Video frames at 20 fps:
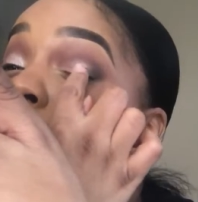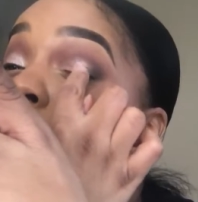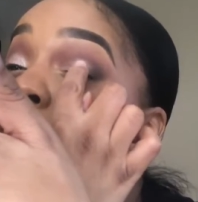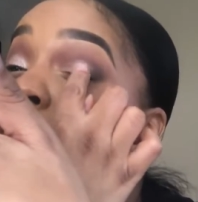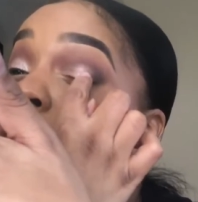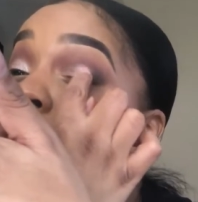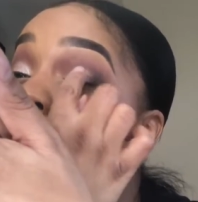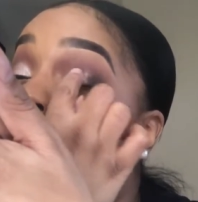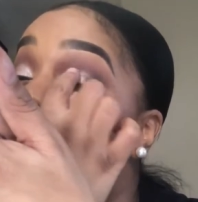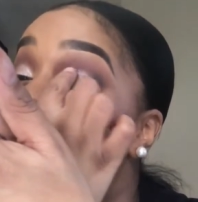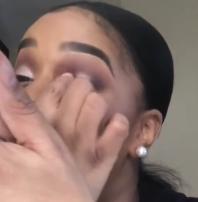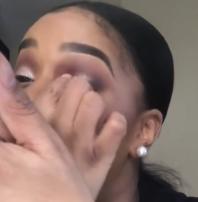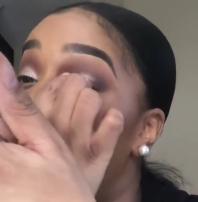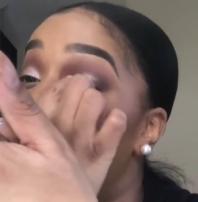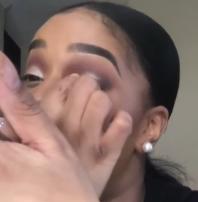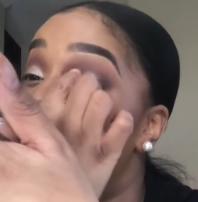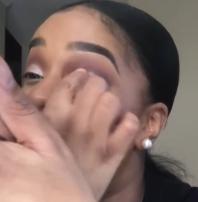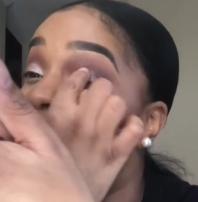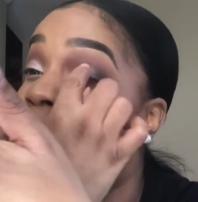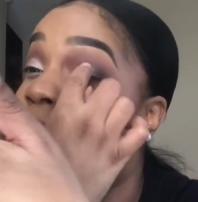so it's easy for
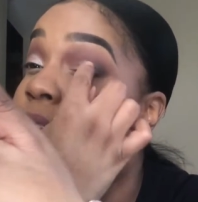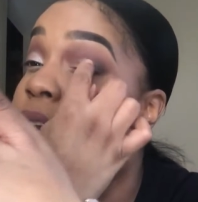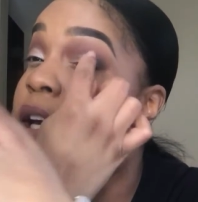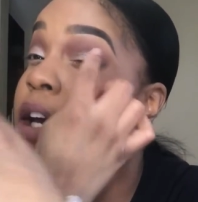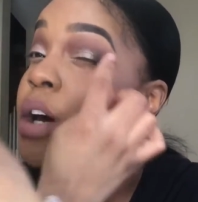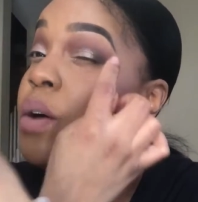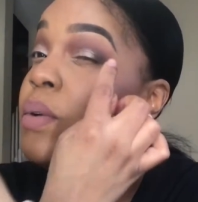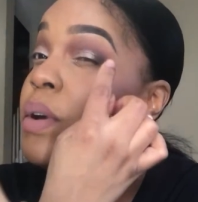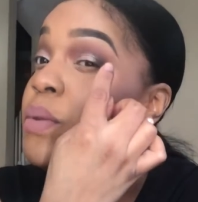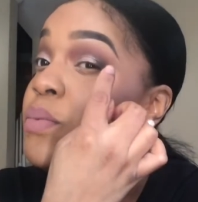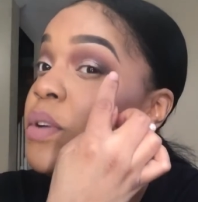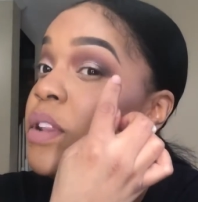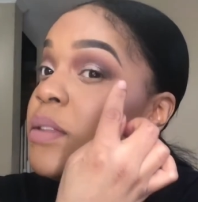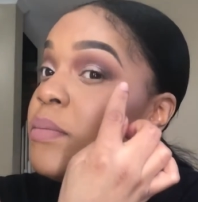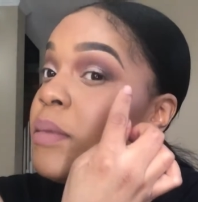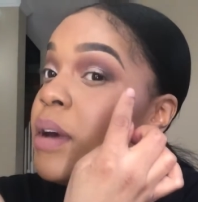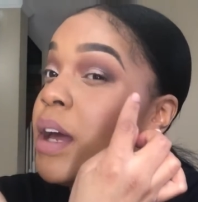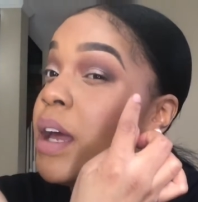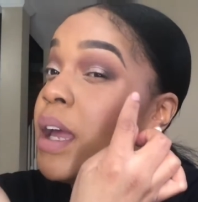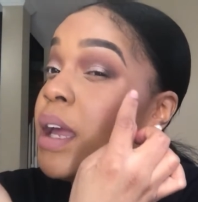me just to kind of go in
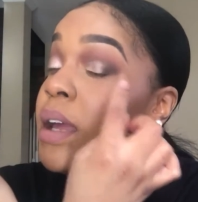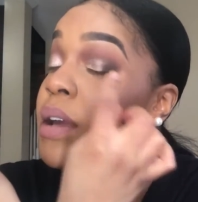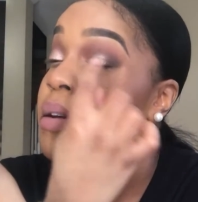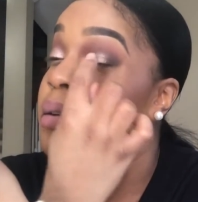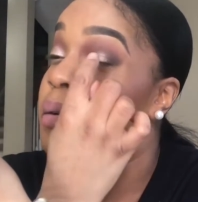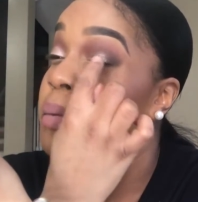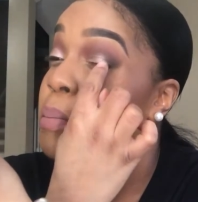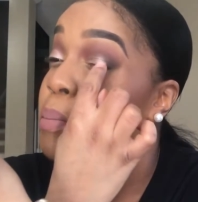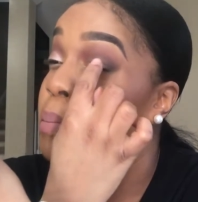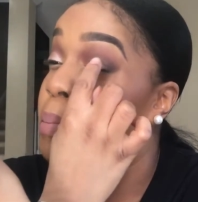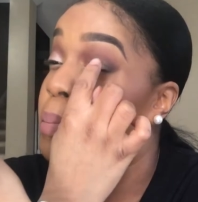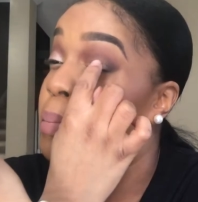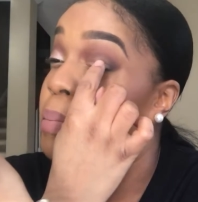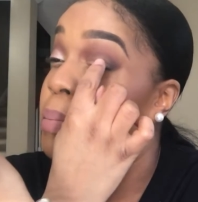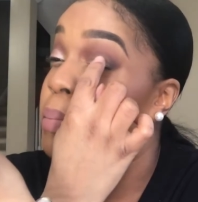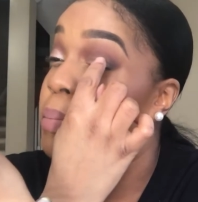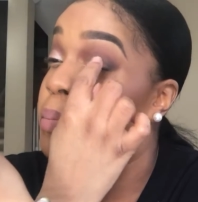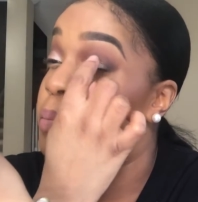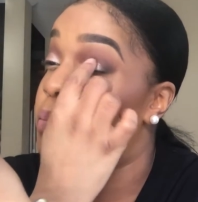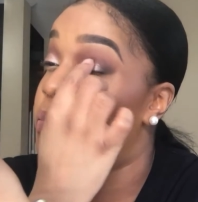with my
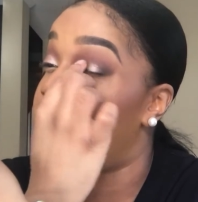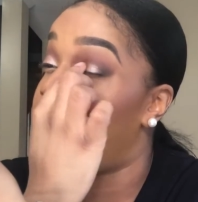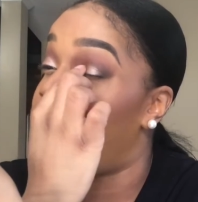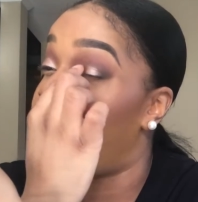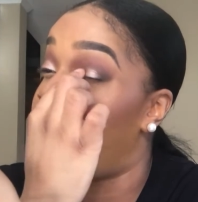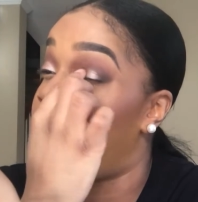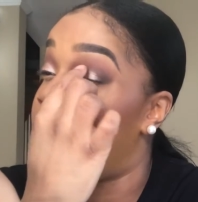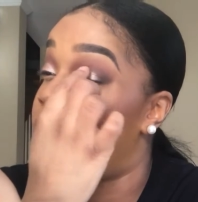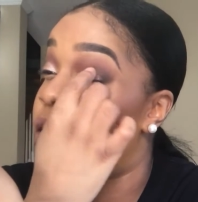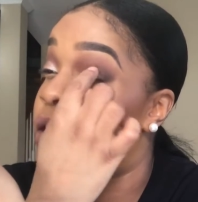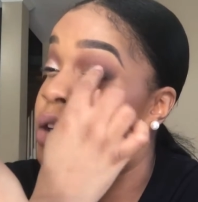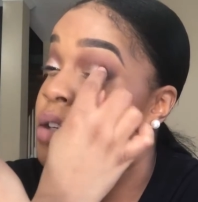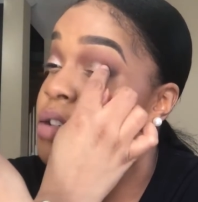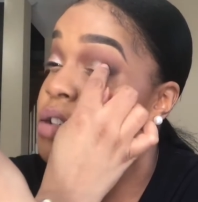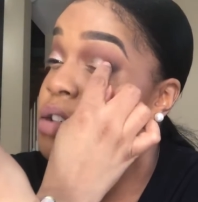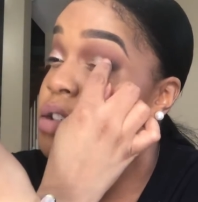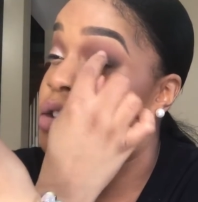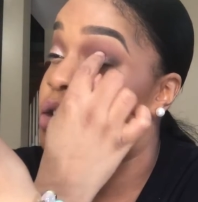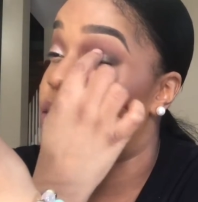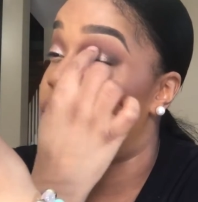finger and
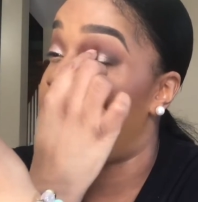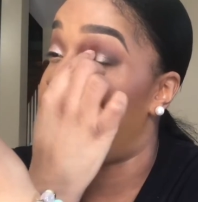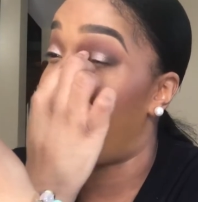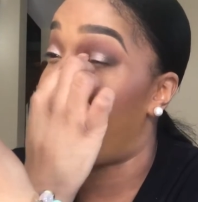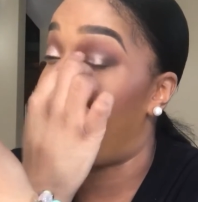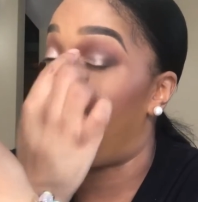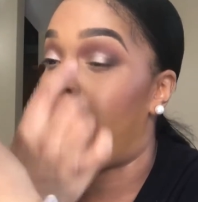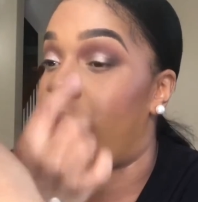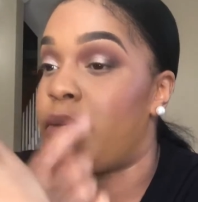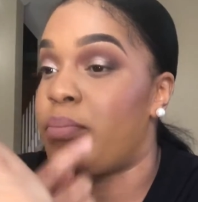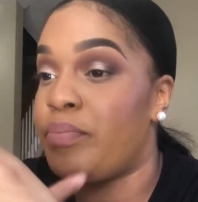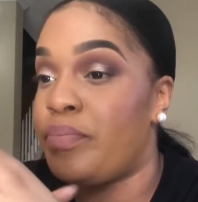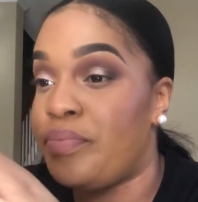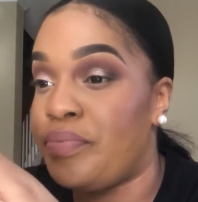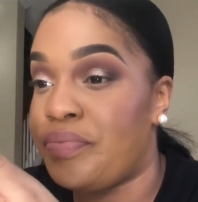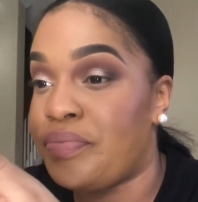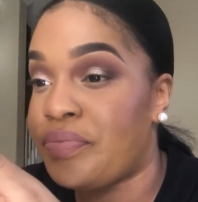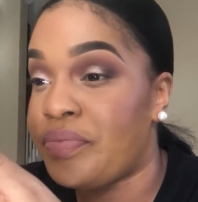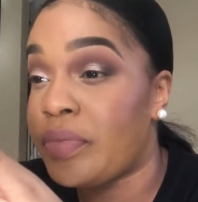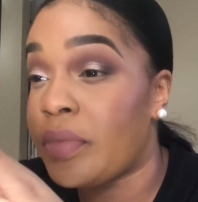just do it. But
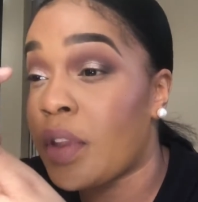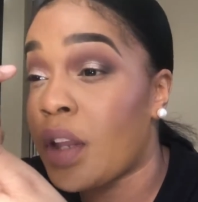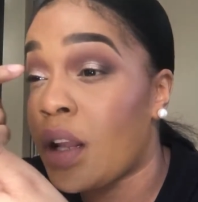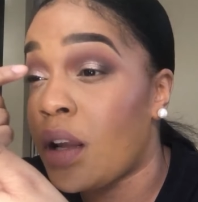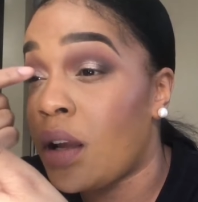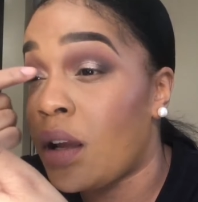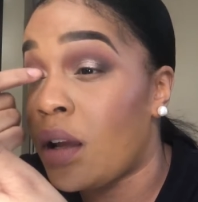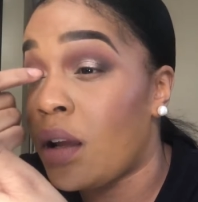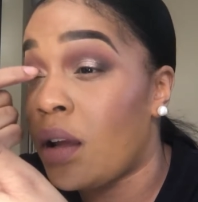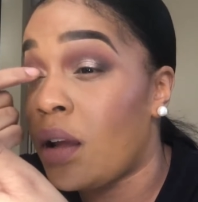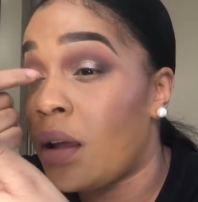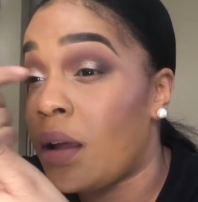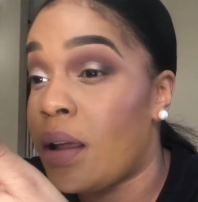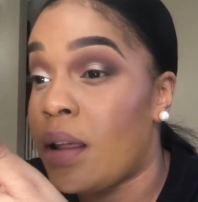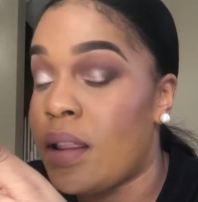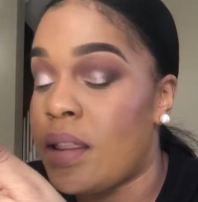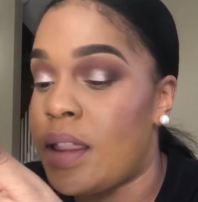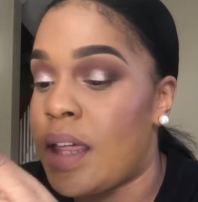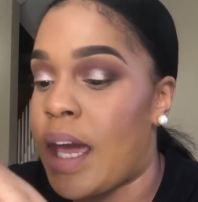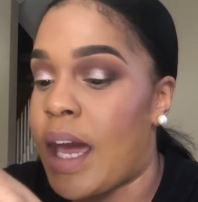
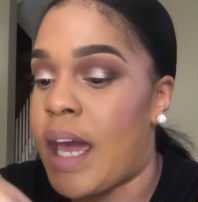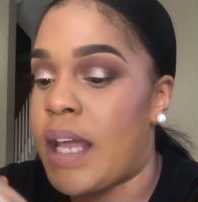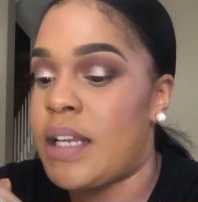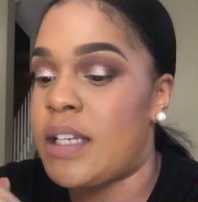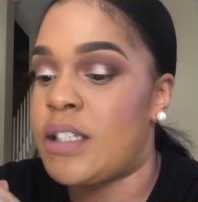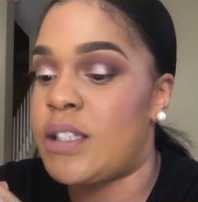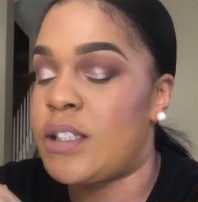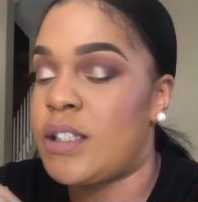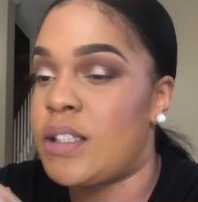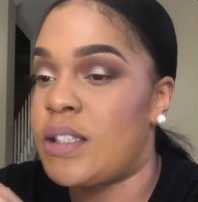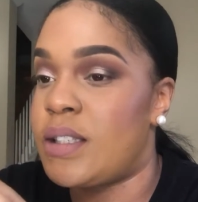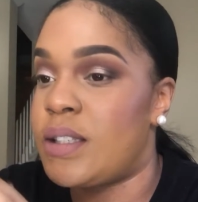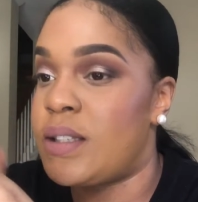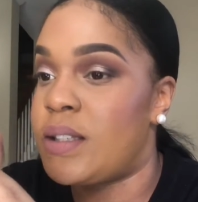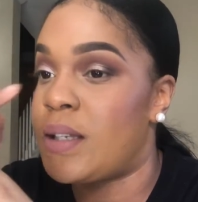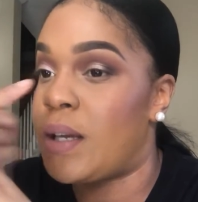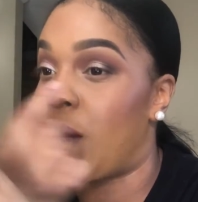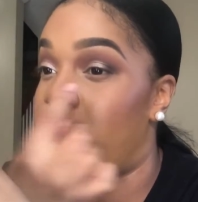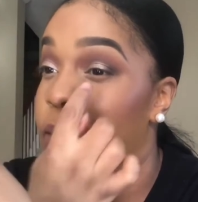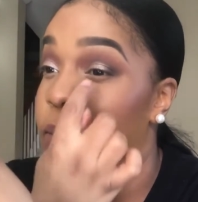that is
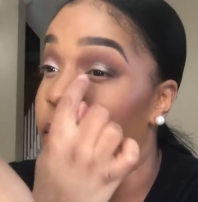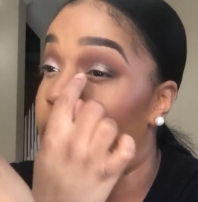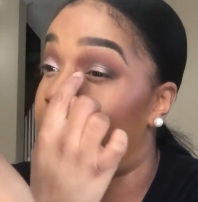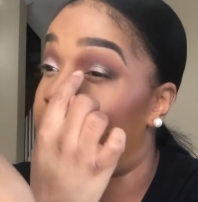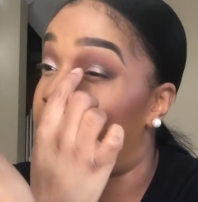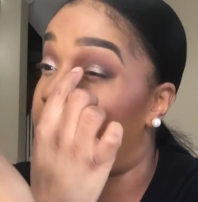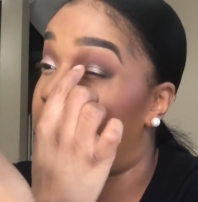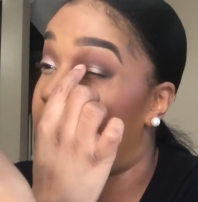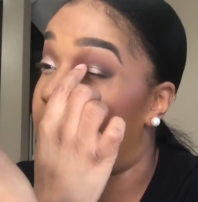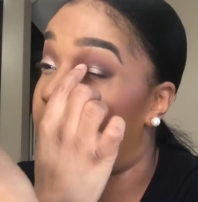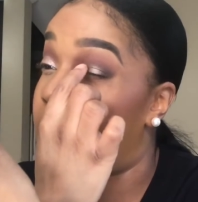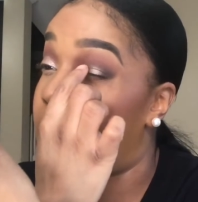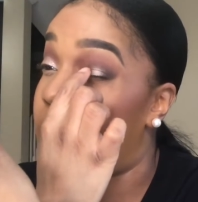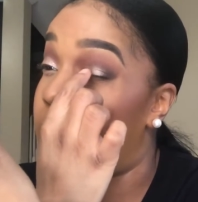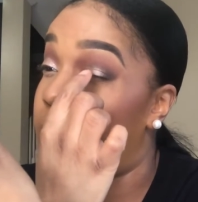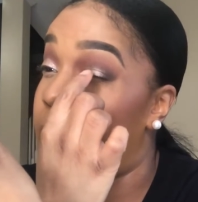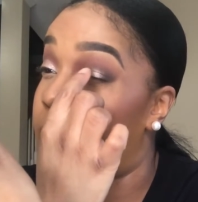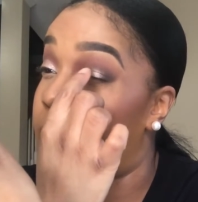so pretty.